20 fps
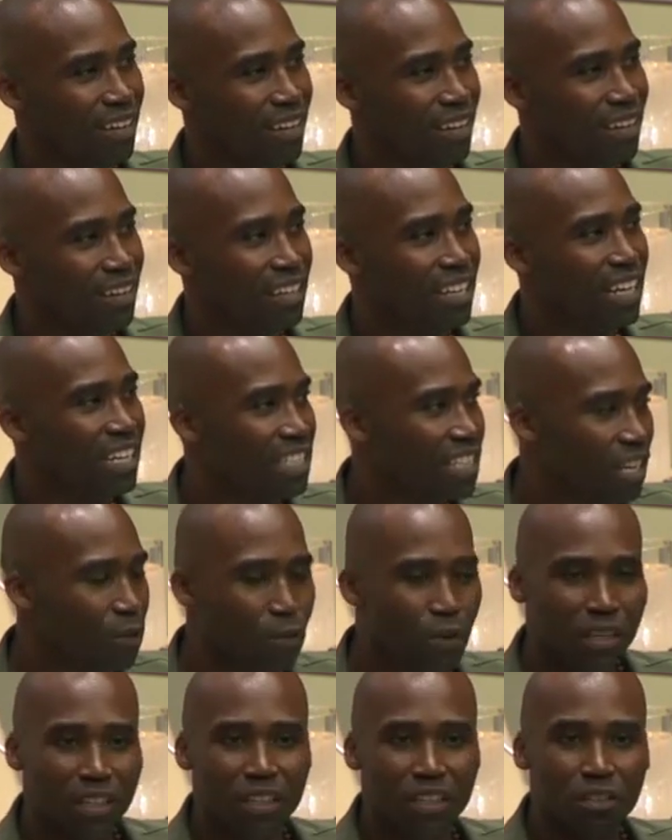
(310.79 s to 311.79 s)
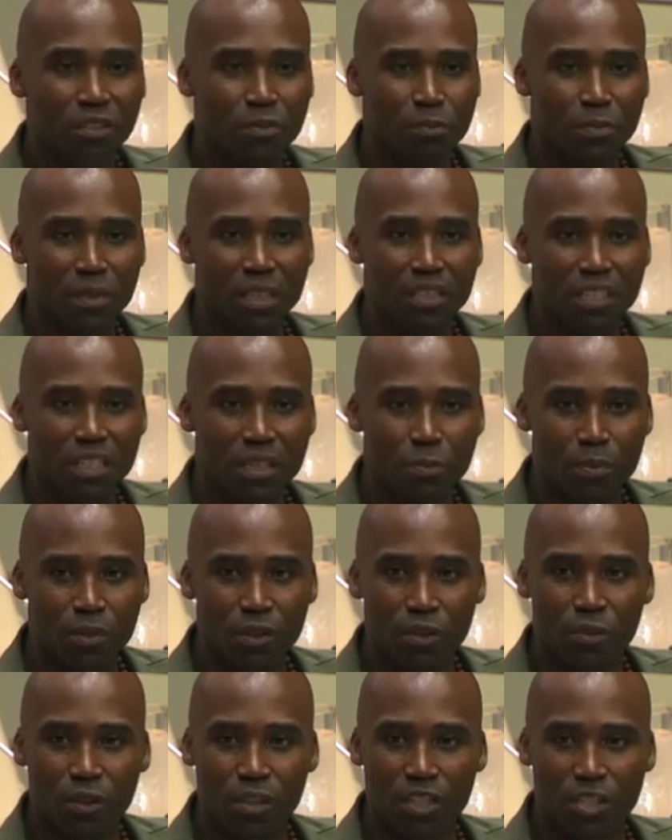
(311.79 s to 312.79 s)
And then as I went a little bit
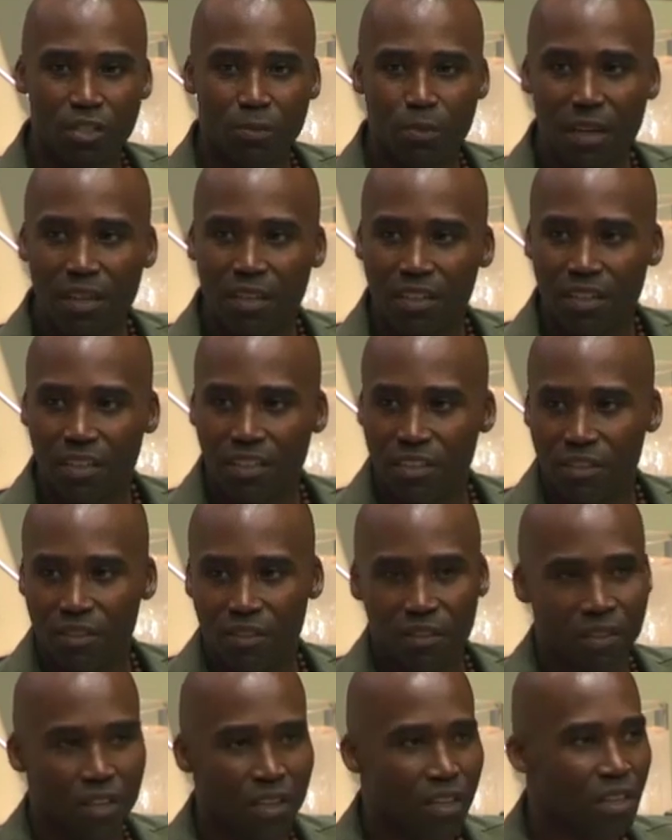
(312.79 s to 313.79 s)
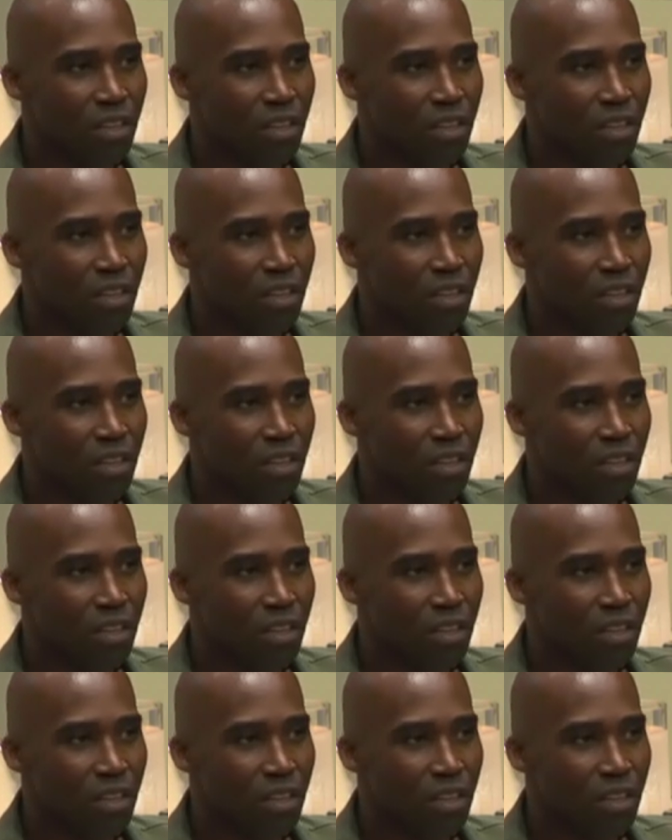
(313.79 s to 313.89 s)
deeper, it expanded into